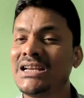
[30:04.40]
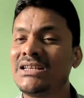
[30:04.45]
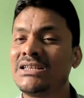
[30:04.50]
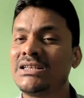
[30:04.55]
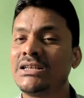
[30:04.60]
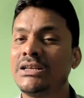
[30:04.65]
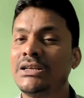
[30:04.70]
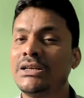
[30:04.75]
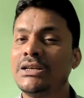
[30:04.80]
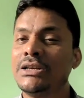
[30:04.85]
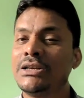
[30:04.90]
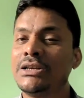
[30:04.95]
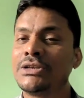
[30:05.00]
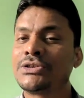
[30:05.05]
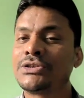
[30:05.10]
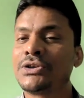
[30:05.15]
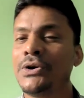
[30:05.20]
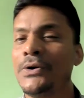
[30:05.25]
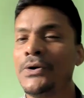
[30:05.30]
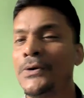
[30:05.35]
it?
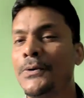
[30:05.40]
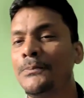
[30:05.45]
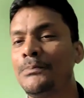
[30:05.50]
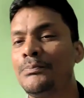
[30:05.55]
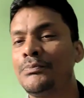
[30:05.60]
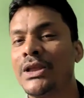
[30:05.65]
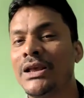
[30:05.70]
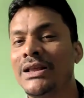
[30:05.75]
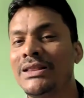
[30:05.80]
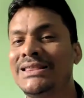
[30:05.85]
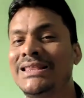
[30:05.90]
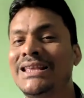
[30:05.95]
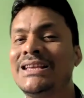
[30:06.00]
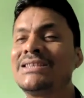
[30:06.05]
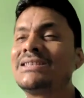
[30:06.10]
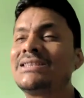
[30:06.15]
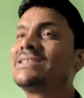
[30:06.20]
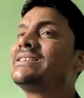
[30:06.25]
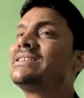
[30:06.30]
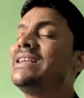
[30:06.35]
So
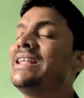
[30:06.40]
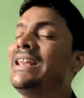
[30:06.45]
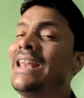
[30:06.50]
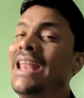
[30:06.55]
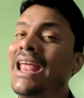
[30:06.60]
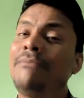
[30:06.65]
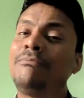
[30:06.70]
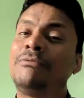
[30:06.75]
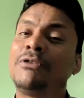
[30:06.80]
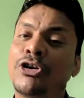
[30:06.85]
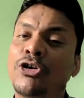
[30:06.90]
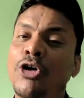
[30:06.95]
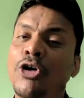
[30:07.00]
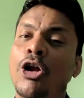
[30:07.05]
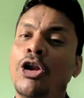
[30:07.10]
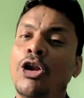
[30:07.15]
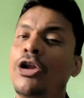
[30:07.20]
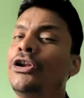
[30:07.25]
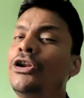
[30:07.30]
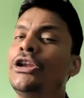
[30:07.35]
this left
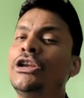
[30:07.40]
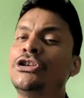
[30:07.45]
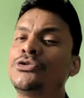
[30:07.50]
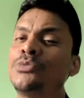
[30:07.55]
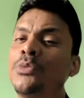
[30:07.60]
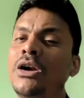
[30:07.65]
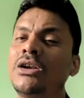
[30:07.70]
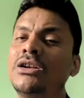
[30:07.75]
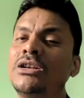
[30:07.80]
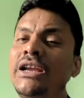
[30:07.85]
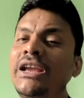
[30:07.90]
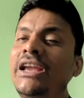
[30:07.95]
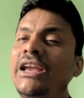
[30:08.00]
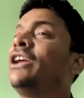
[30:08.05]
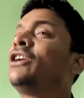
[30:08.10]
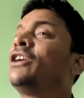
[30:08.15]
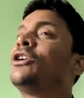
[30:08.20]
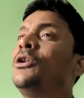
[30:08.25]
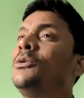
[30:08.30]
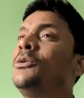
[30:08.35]
colonies what?
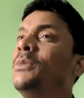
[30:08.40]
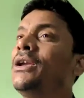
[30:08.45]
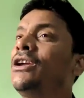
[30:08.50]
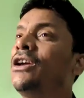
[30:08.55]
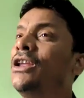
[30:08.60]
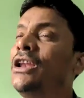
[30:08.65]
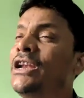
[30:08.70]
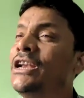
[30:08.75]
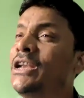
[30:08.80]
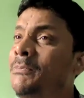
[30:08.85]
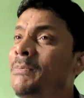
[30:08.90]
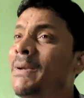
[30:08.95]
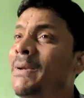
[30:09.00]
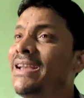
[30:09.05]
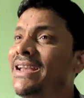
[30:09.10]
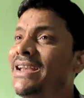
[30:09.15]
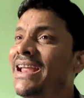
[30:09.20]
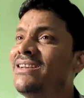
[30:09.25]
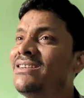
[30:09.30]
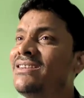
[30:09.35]
Economically
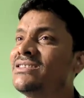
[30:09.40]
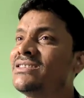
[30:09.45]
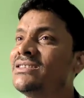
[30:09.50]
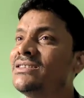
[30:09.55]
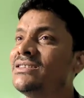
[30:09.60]
dependent.